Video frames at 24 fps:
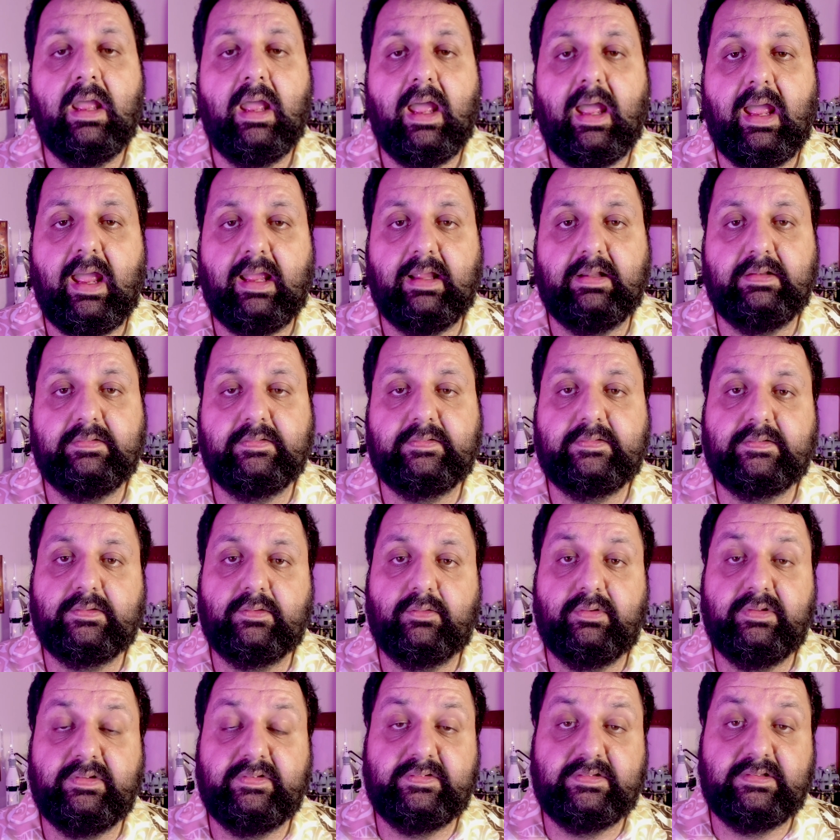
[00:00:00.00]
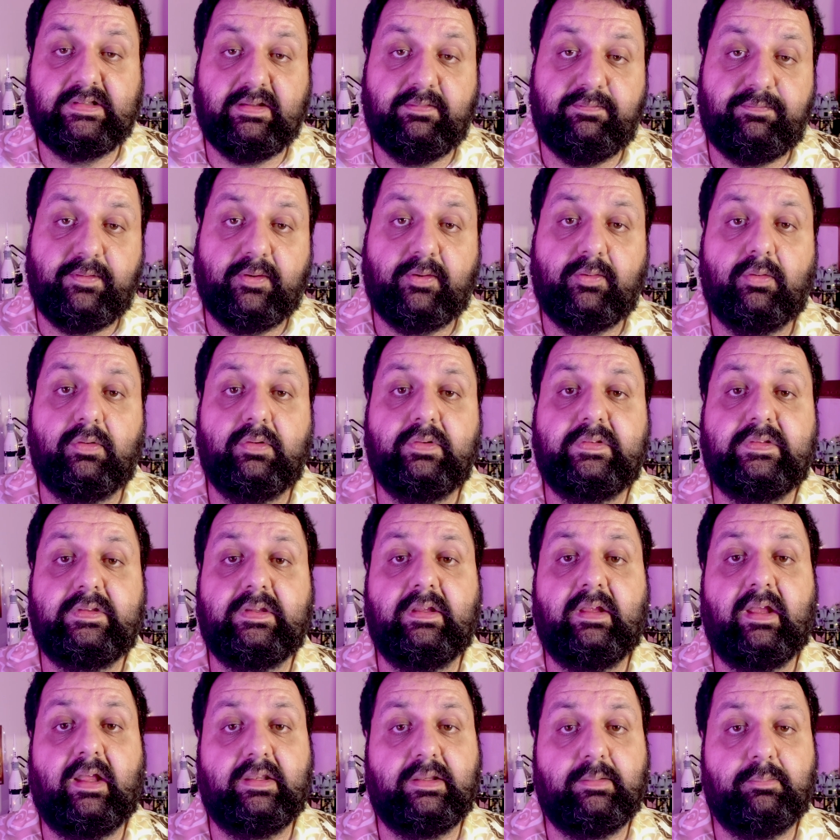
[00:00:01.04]
And so it's difficult
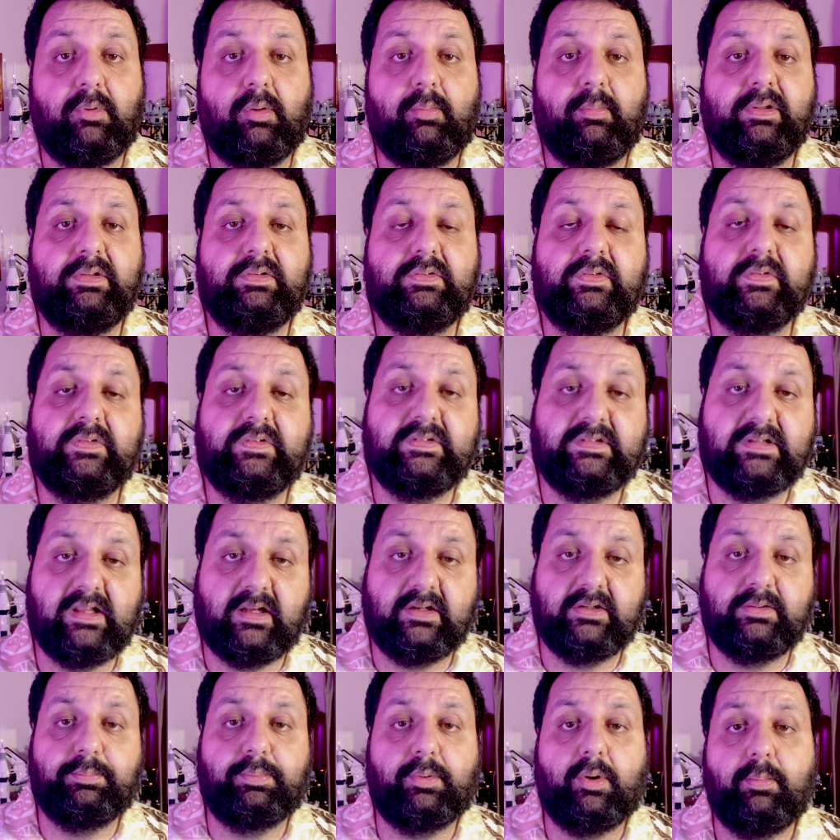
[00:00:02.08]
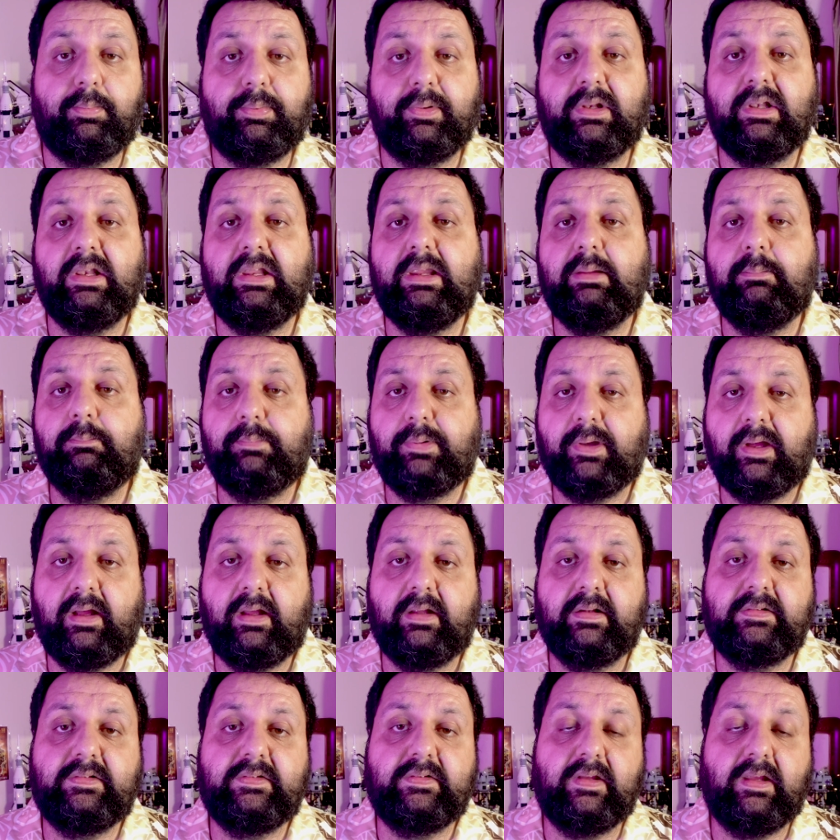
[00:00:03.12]
at the moment to start properly,
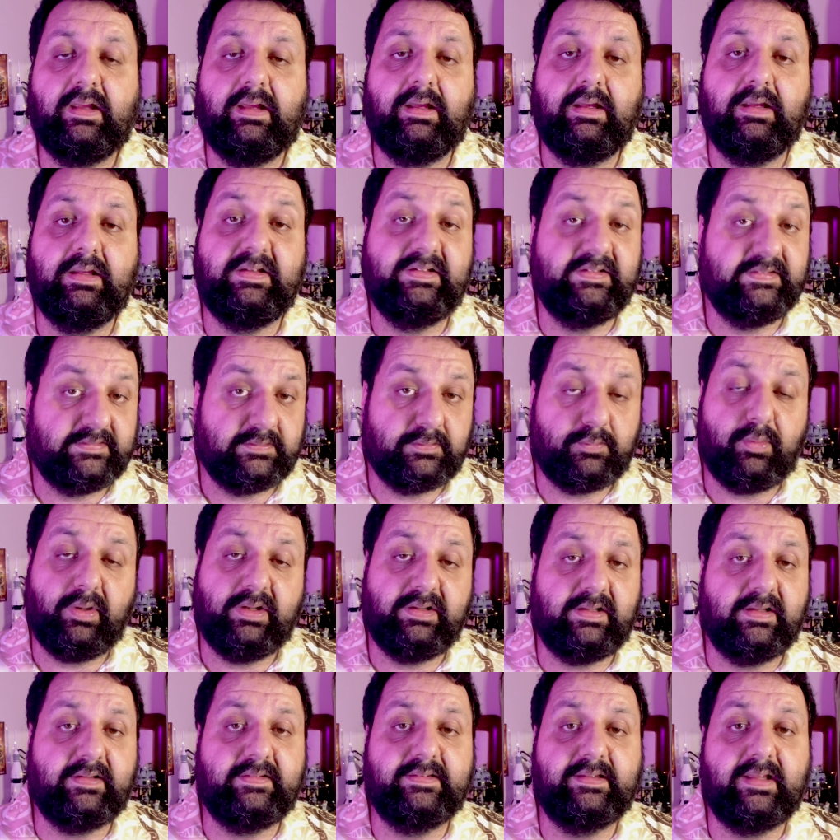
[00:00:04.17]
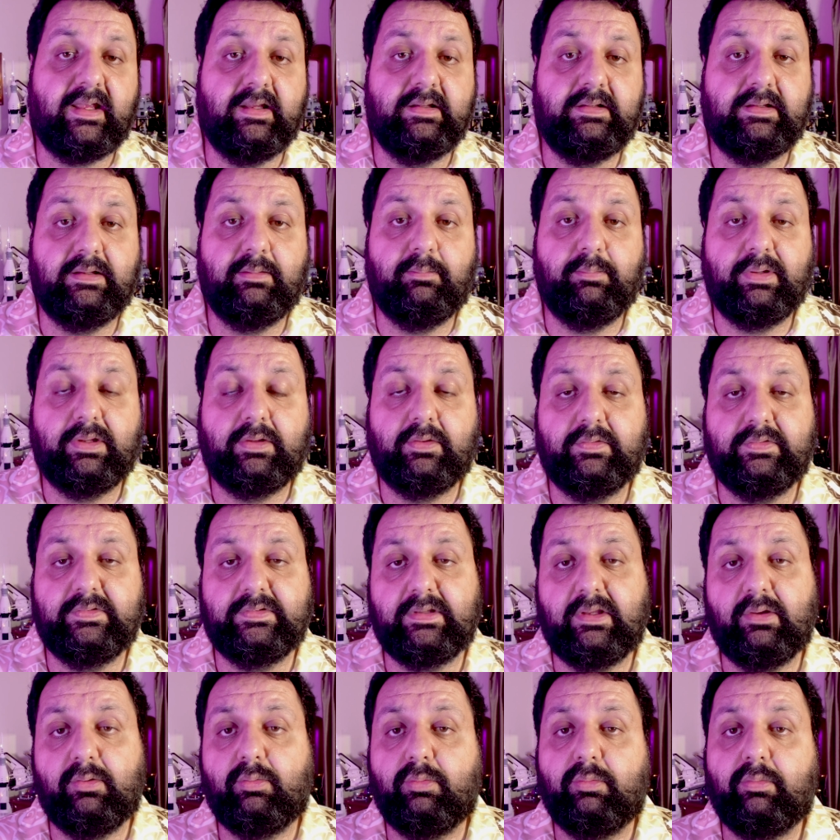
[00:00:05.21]
but it's quite exciting because
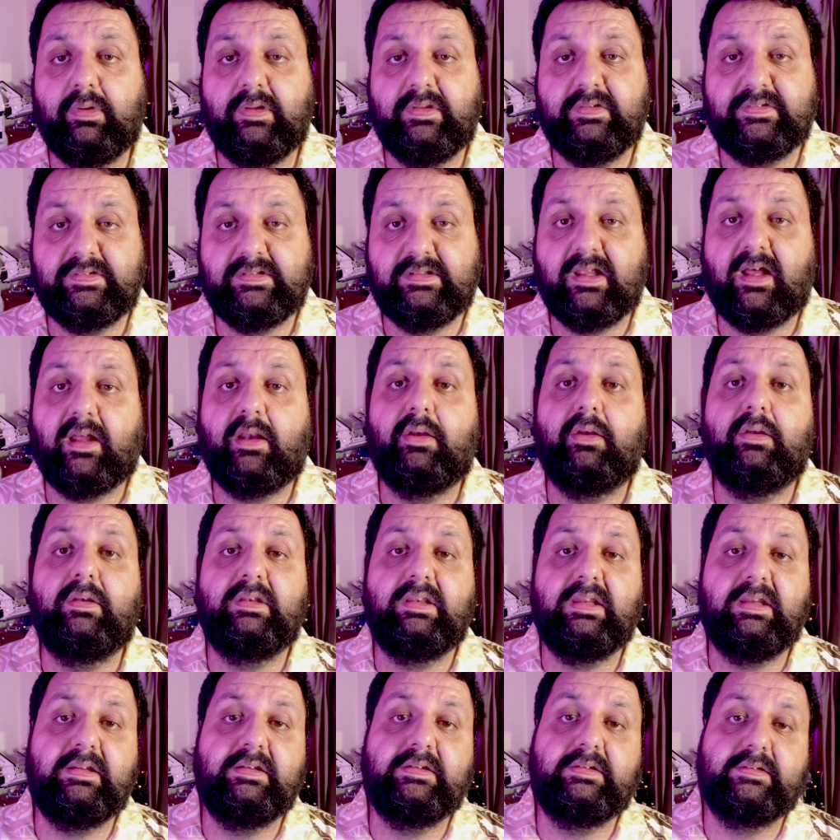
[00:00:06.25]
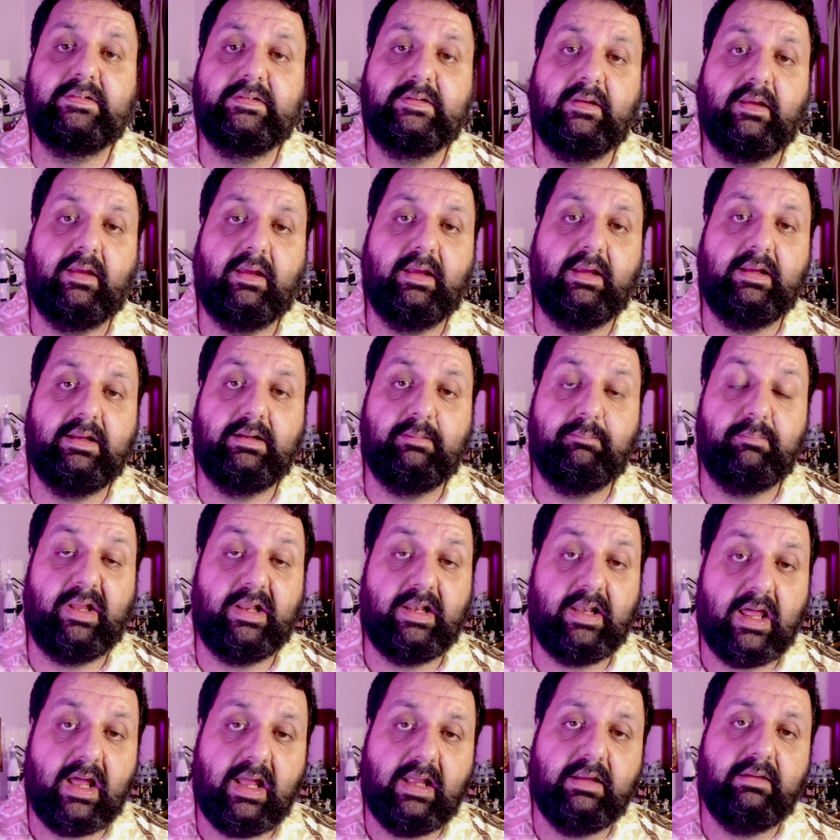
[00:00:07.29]
I always done this in my
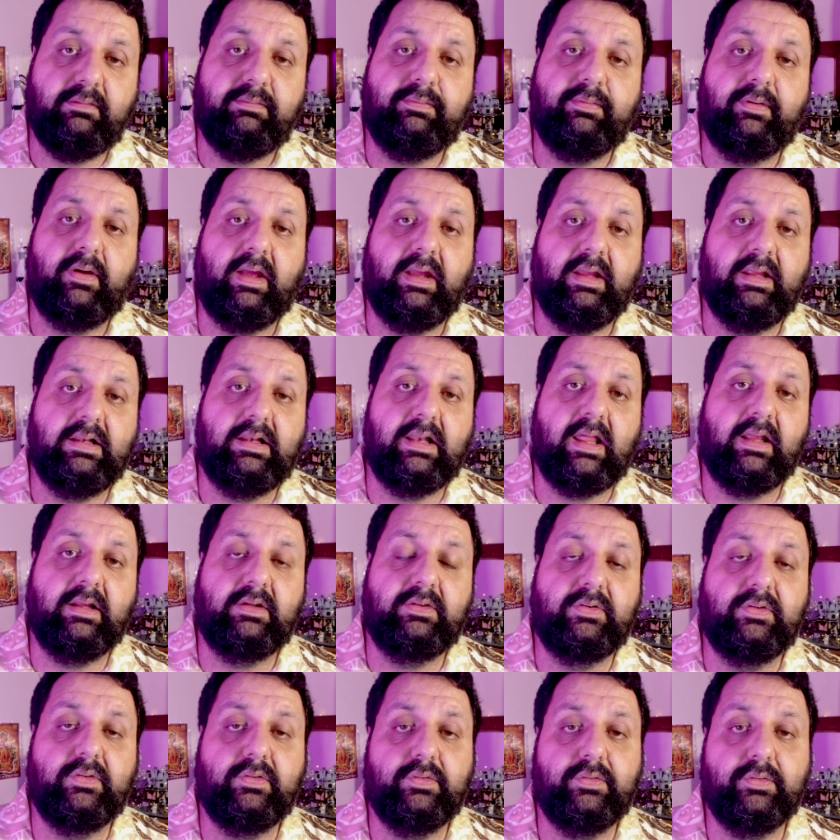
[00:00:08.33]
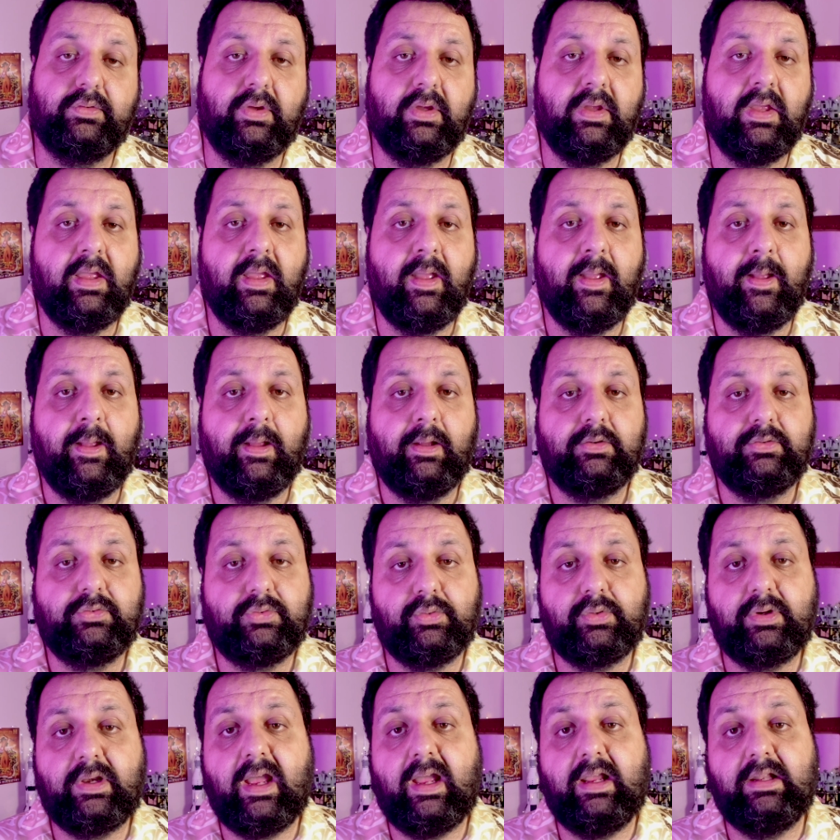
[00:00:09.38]
life. I like to
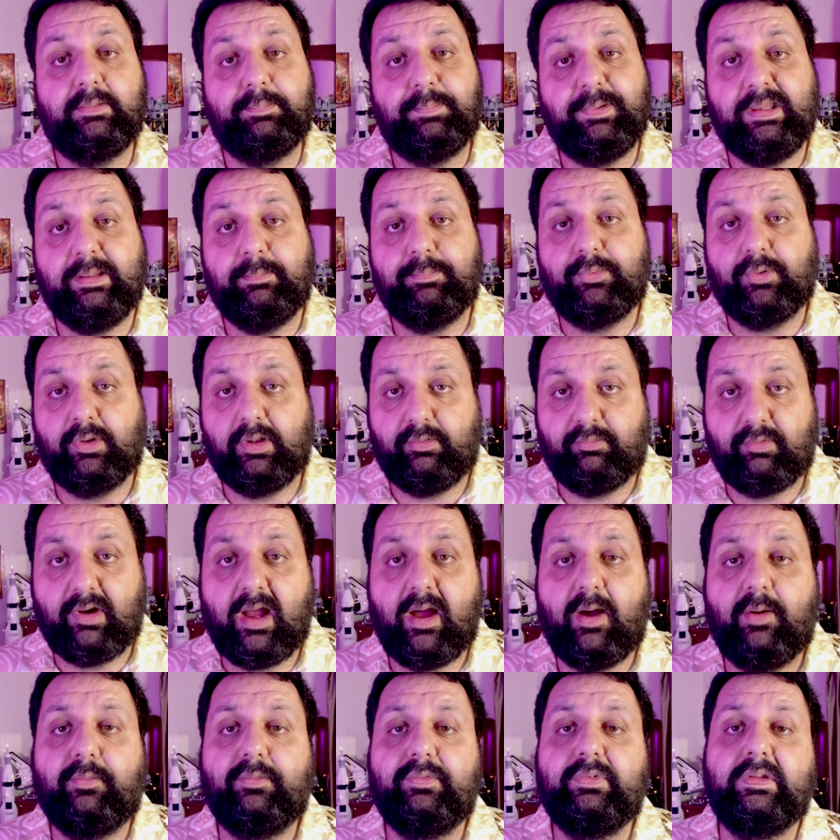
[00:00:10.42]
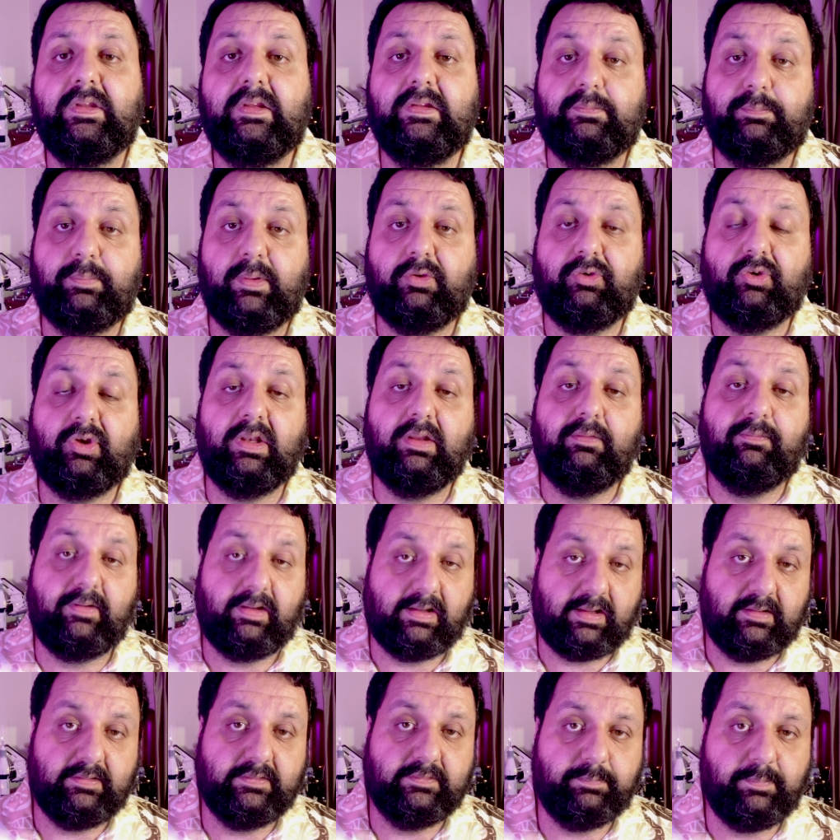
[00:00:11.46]
tour guide people around, especially if I
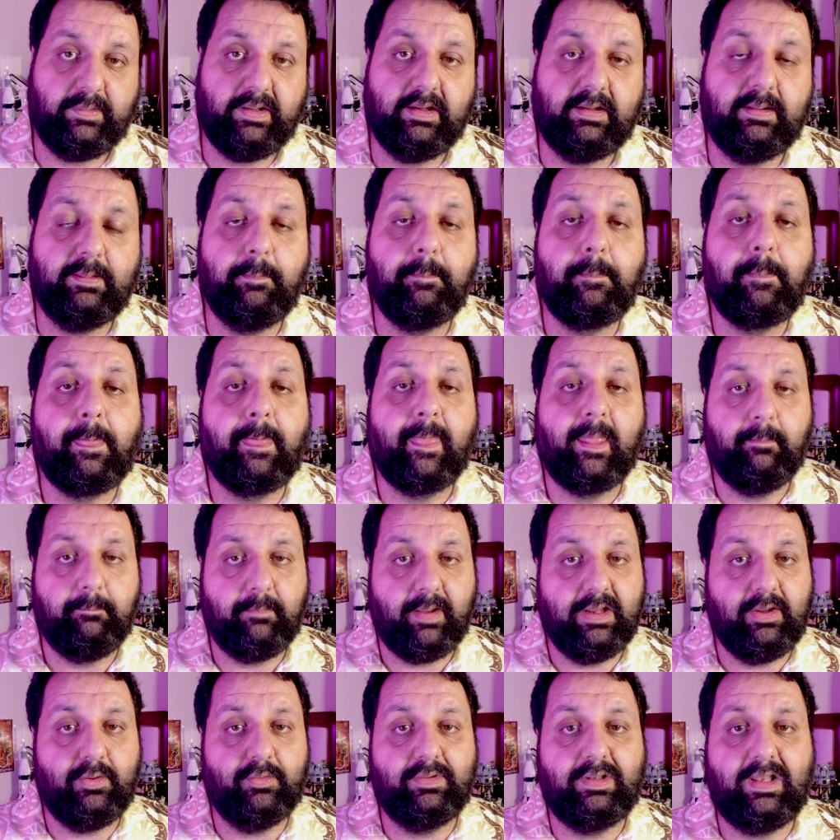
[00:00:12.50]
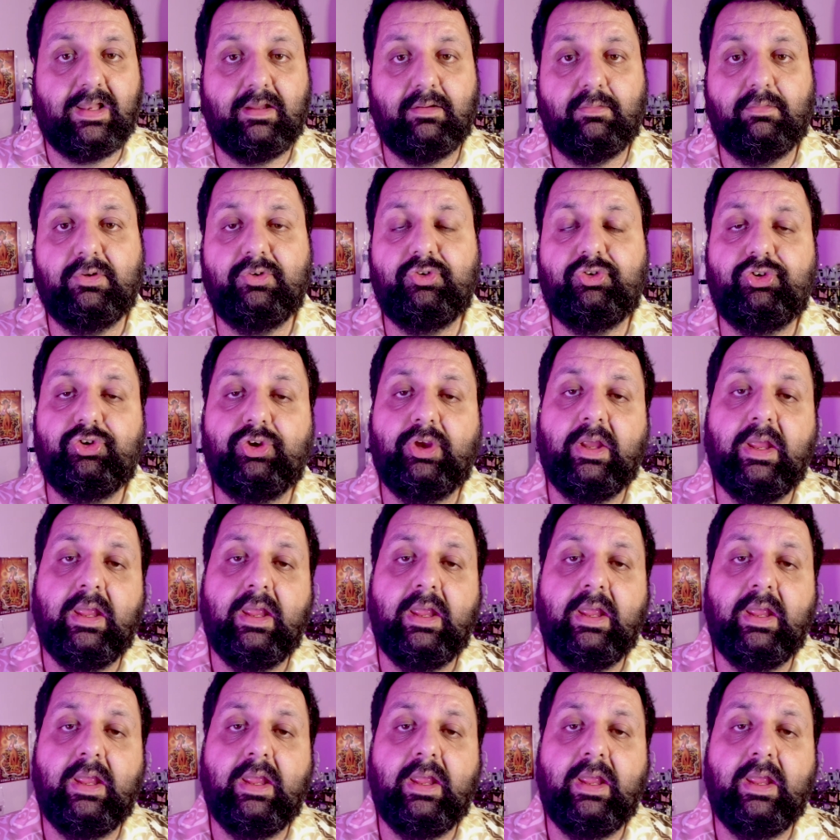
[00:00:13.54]
can speak my own language.